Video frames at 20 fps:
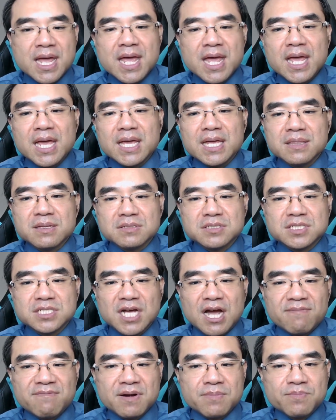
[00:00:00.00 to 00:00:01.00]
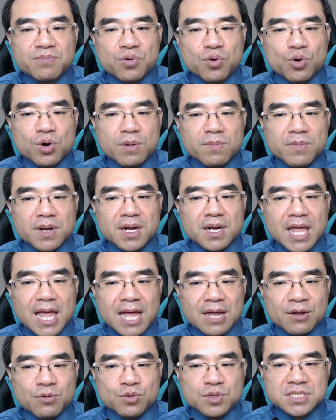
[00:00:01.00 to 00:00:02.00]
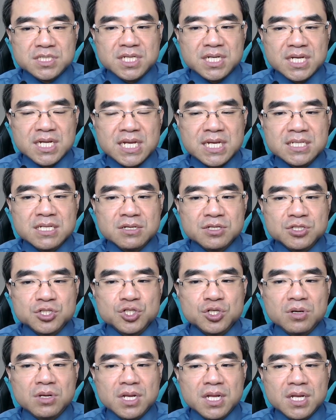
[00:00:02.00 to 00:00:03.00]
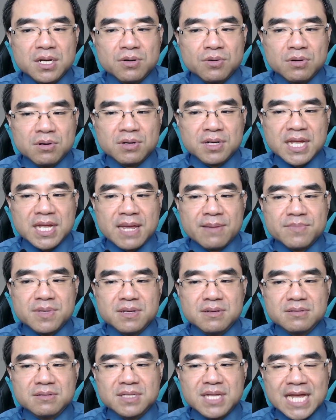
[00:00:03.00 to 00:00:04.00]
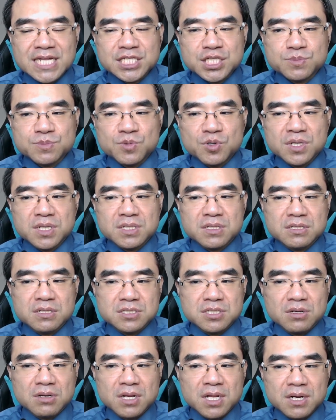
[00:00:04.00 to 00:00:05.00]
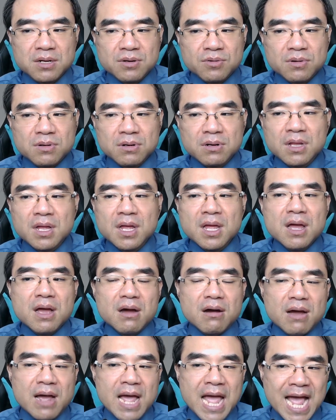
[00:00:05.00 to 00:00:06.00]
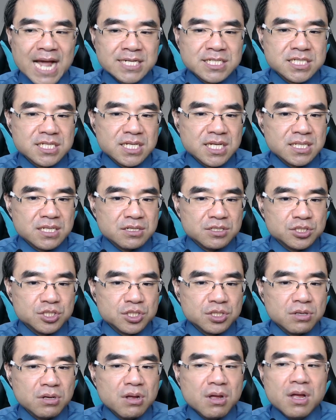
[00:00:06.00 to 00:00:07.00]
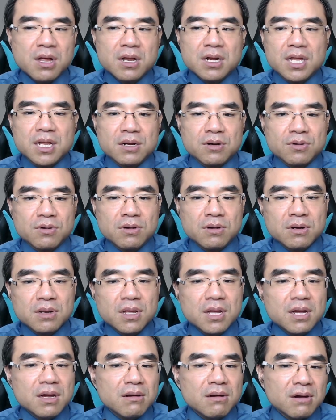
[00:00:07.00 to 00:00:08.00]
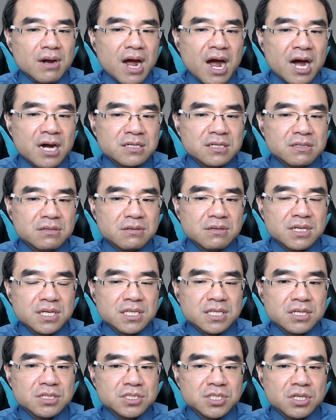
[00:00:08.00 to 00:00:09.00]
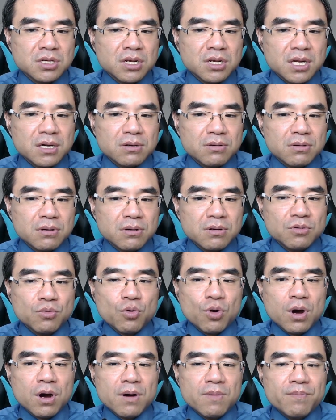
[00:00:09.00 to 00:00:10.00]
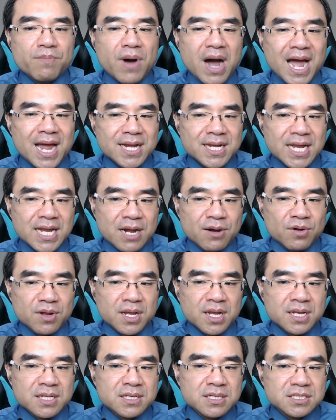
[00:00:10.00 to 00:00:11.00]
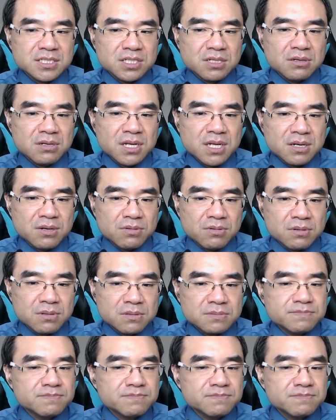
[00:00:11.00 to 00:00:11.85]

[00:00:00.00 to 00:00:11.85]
In the Java programming language, integer literal can be a decimal integer literal, a hexainteger literal, an octal integer literal, or a binary integer literal.